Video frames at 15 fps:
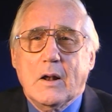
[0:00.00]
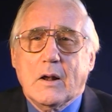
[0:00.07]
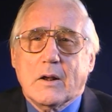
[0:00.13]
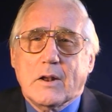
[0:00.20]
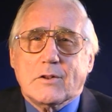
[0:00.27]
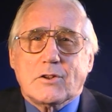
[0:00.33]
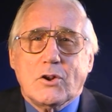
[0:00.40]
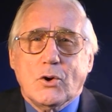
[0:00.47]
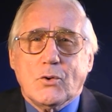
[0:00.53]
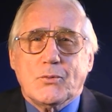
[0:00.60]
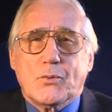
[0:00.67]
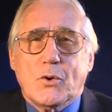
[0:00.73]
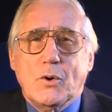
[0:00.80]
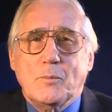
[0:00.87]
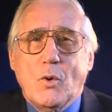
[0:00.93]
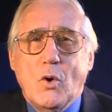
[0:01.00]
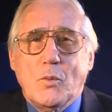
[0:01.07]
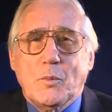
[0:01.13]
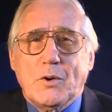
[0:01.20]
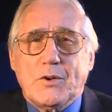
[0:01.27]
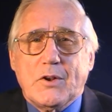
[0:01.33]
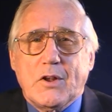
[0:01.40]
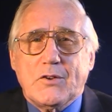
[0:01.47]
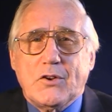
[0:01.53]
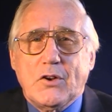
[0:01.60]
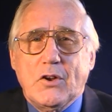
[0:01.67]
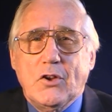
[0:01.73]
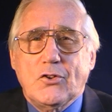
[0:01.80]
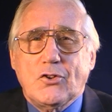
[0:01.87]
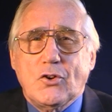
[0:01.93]
Let's look for a moment at
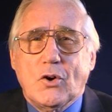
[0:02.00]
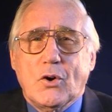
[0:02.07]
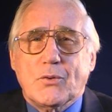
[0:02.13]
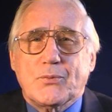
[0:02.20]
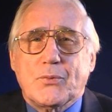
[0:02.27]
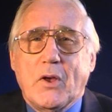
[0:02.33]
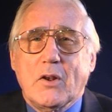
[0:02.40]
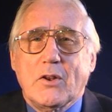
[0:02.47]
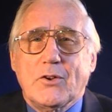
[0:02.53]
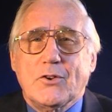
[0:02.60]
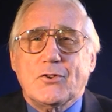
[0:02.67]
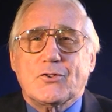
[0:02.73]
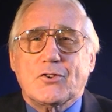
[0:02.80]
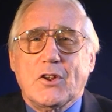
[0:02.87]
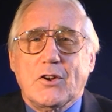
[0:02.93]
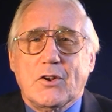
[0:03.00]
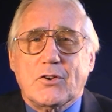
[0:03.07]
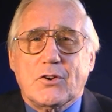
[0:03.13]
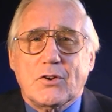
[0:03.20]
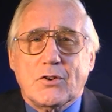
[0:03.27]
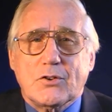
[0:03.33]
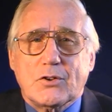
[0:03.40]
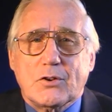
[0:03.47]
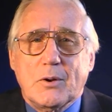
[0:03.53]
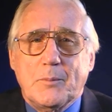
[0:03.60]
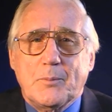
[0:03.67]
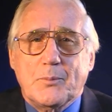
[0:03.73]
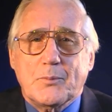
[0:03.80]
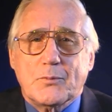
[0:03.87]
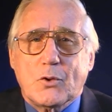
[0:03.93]
the issue of felon senators.
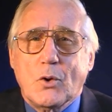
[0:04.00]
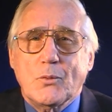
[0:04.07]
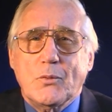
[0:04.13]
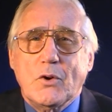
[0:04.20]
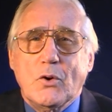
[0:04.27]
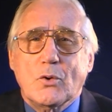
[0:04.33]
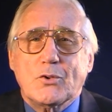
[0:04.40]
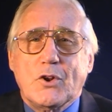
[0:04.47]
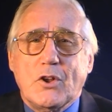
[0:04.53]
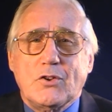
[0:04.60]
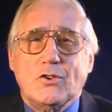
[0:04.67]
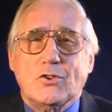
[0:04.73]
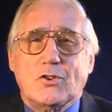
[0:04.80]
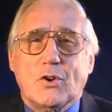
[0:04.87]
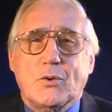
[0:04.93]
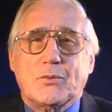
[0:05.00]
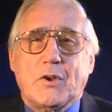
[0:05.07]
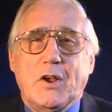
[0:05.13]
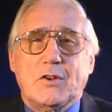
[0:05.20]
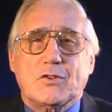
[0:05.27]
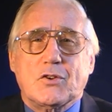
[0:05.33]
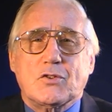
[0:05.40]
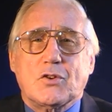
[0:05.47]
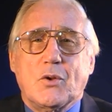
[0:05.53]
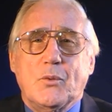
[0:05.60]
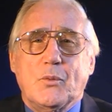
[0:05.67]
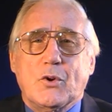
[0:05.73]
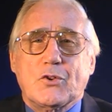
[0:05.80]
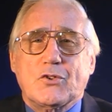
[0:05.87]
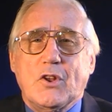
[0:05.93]
Don't we know dozens of cases
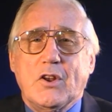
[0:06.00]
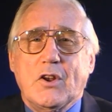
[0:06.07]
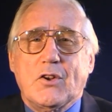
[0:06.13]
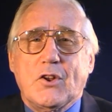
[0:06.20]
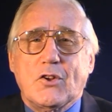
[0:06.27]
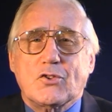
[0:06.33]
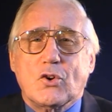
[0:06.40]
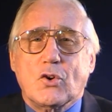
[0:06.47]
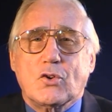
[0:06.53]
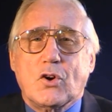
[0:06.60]
where senators or